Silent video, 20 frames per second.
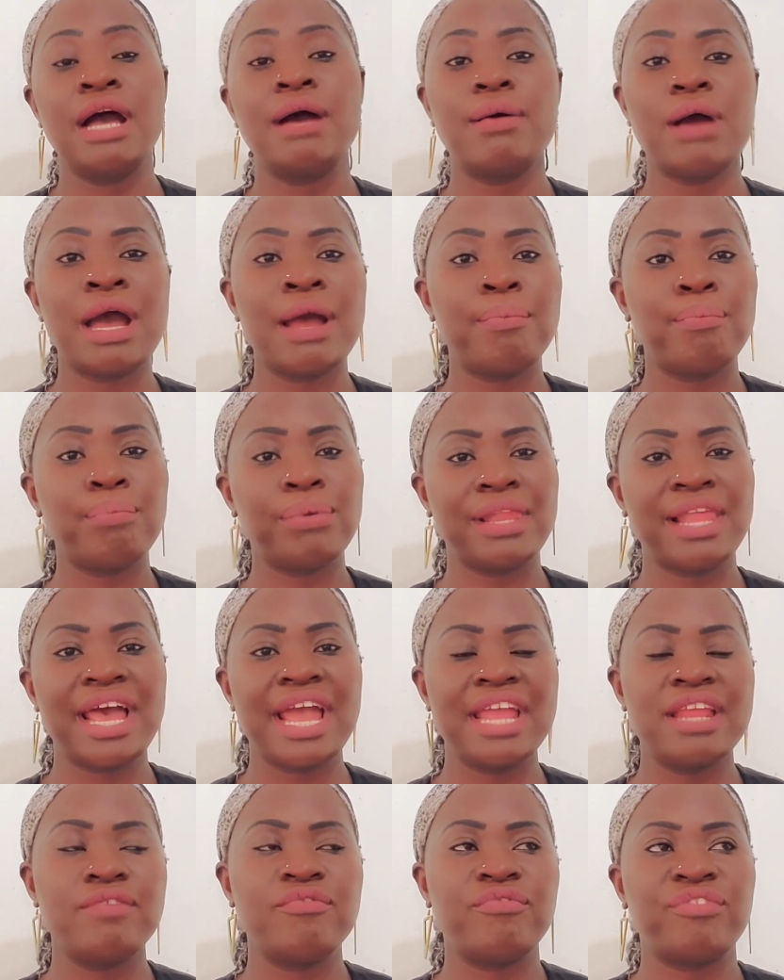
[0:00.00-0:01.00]

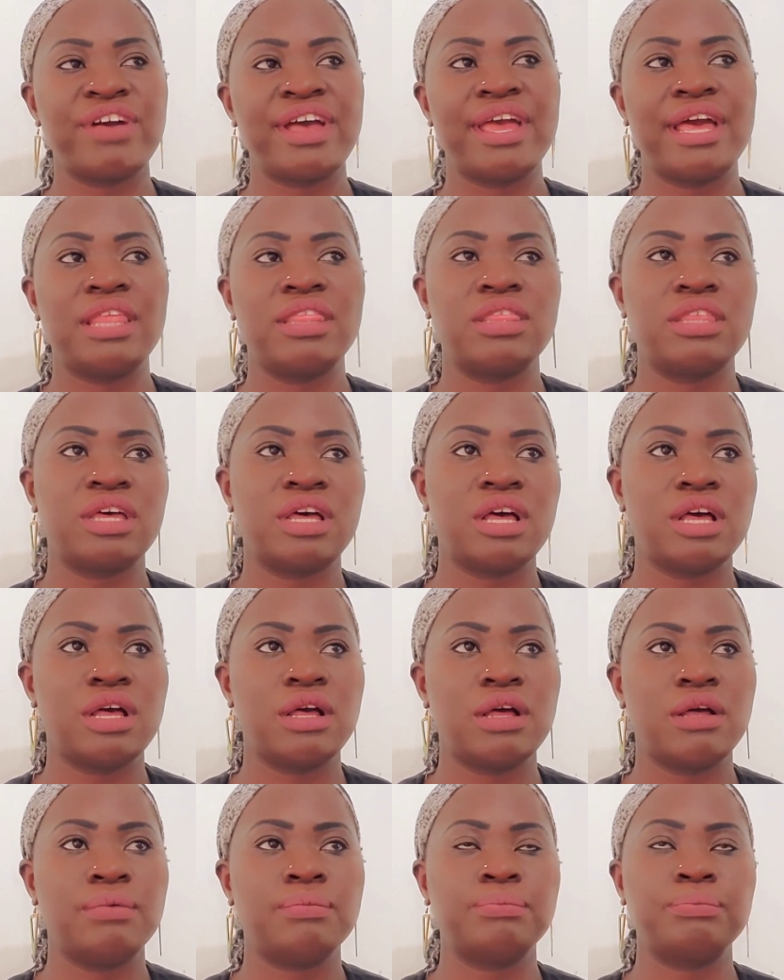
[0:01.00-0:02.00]
applied via the
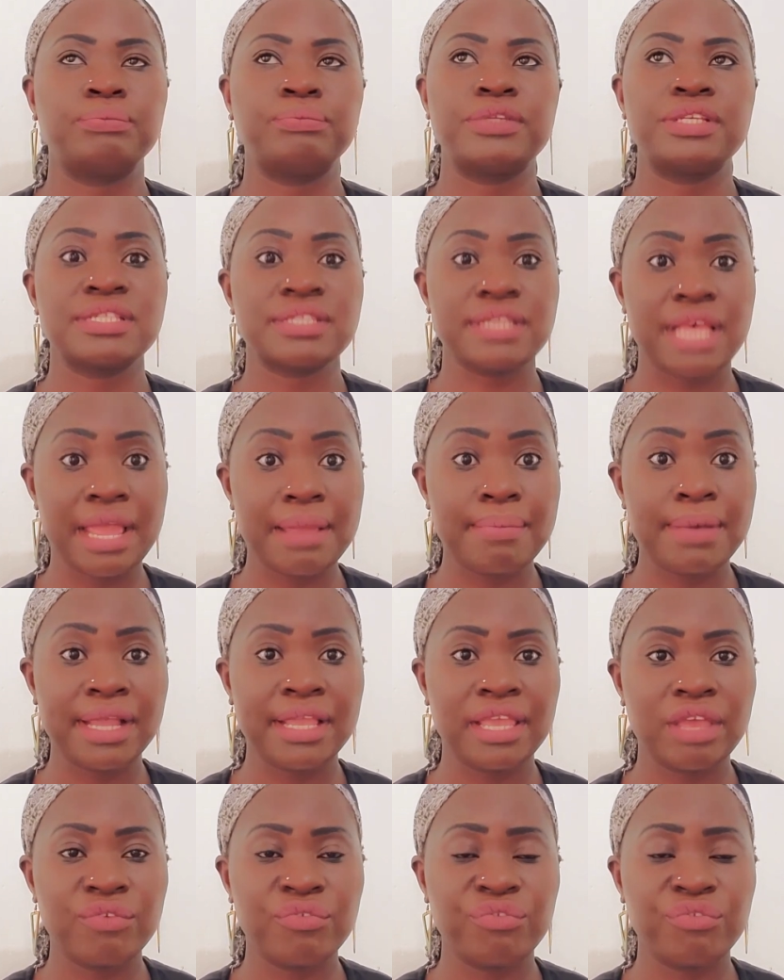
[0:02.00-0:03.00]
cyber
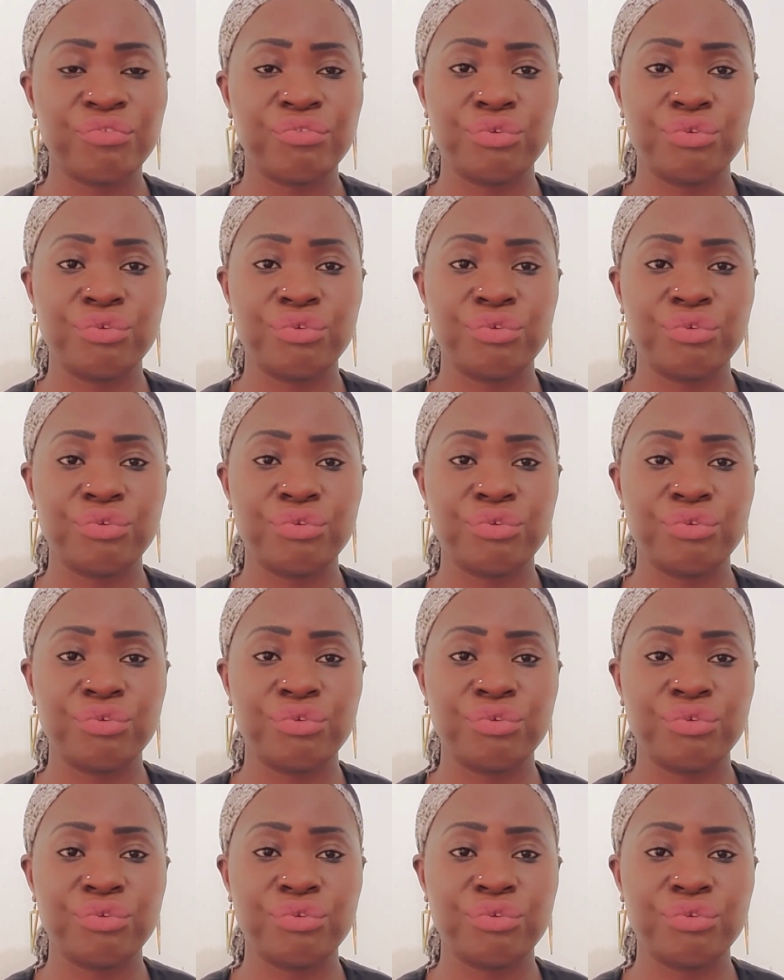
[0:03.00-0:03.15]
cafe,